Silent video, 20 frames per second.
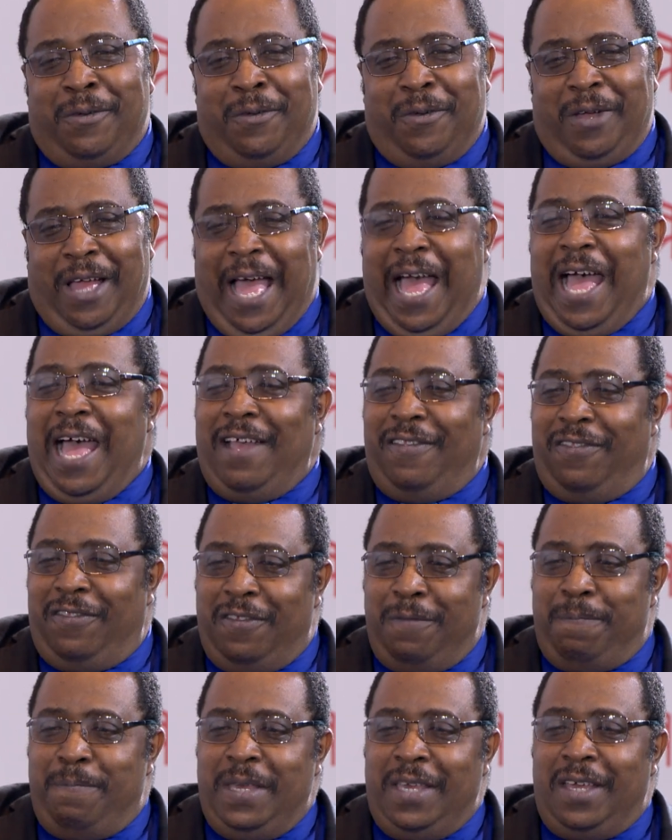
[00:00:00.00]
has
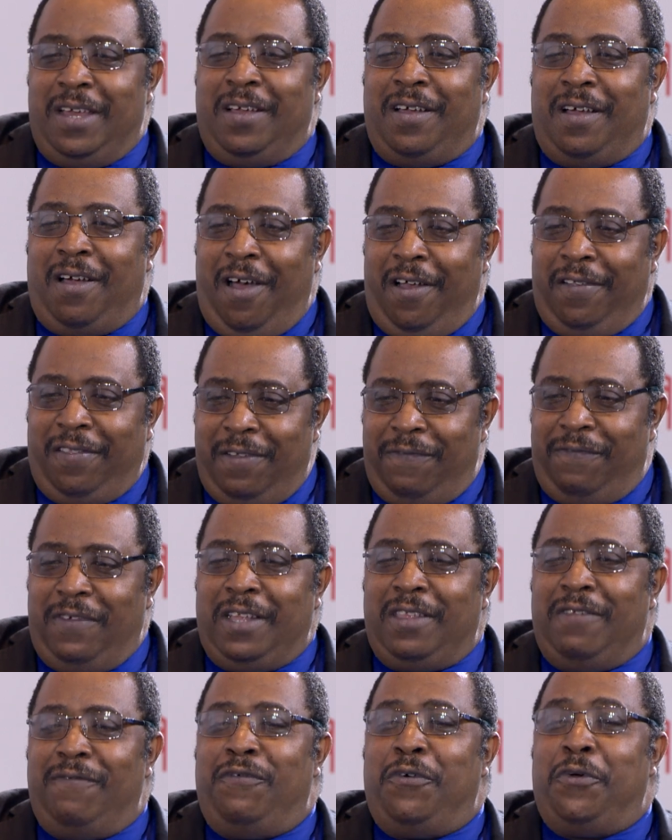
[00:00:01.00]
to be cost
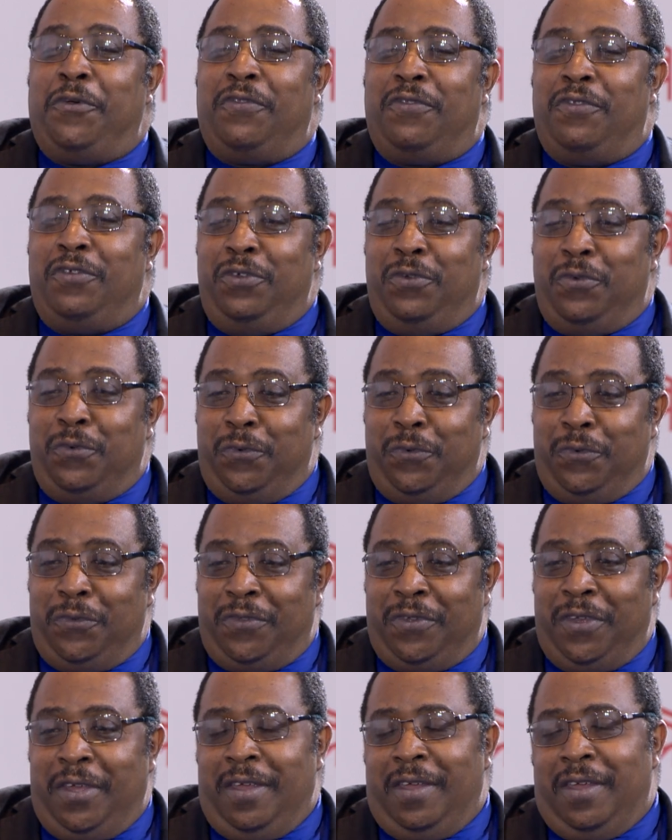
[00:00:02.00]
effective for us to
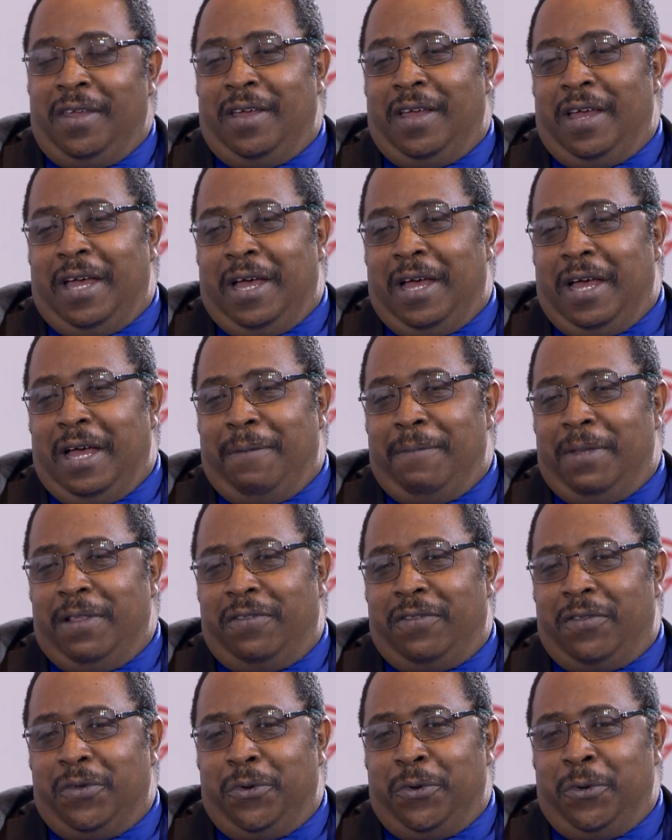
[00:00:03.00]
use. Um, and
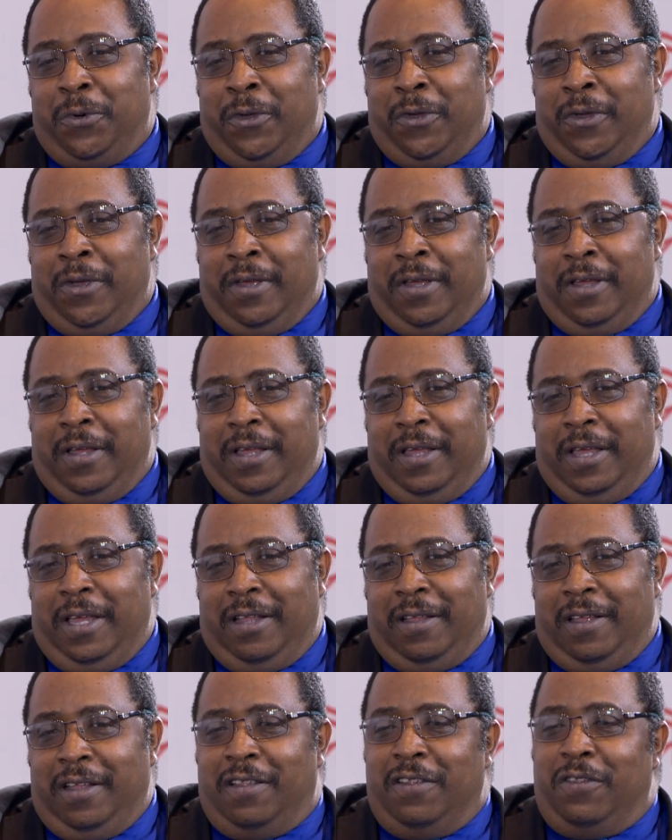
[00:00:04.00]
so
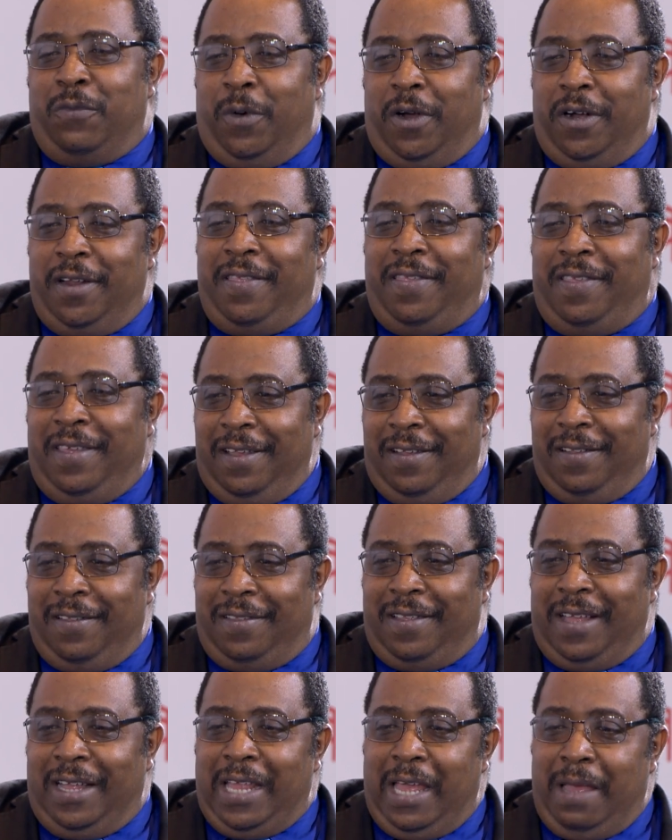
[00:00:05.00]
it, it is one of the
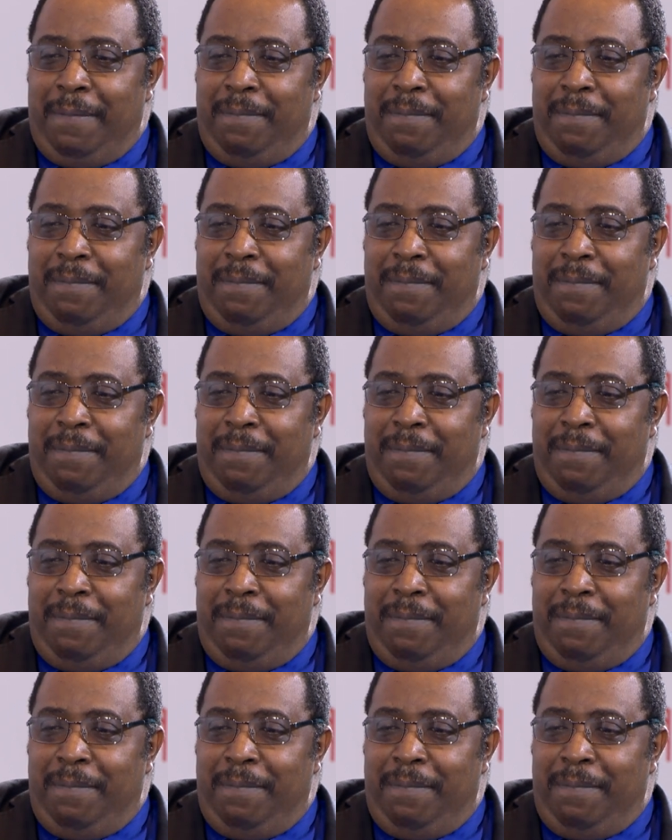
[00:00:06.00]
things that I